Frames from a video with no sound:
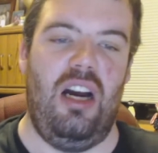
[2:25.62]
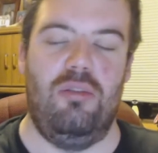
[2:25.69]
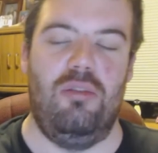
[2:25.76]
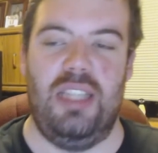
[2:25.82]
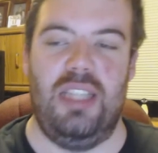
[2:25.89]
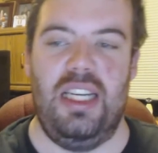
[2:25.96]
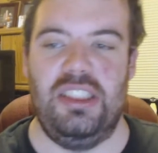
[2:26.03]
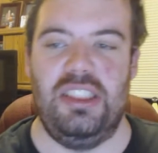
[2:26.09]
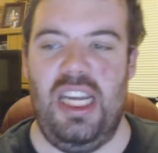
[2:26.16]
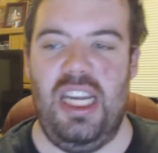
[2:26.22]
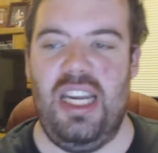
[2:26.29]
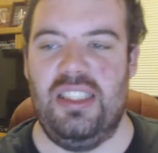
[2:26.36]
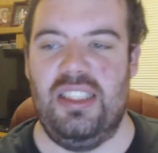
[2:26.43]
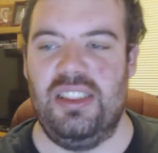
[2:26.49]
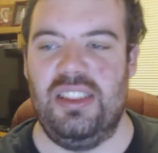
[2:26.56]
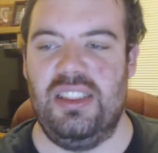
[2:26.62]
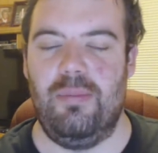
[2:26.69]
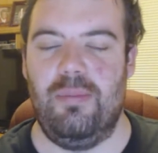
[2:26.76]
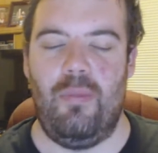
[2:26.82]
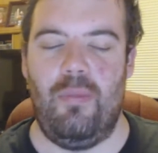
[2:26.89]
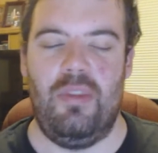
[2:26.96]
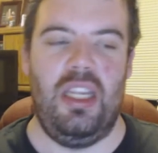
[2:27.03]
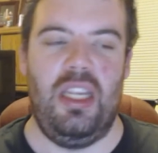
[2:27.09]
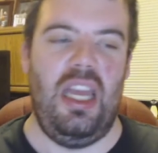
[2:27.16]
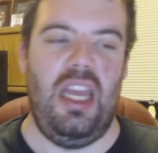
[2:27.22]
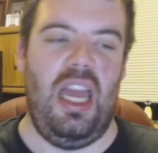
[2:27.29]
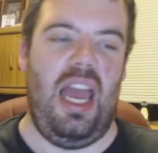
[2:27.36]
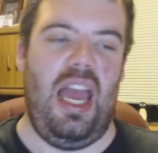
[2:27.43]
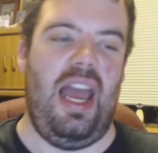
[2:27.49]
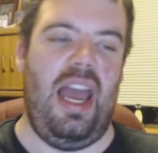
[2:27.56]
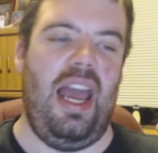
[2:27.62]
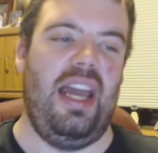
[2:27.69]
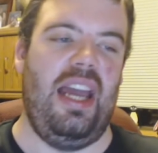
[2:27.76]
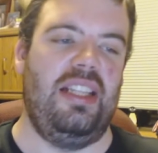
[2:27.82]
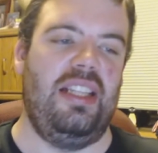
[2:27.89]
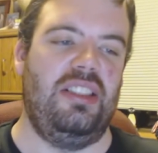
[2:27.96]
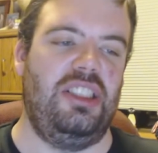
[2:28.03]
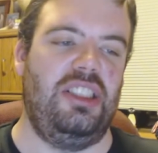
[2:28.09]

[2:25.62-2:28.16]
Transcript: old age hands. And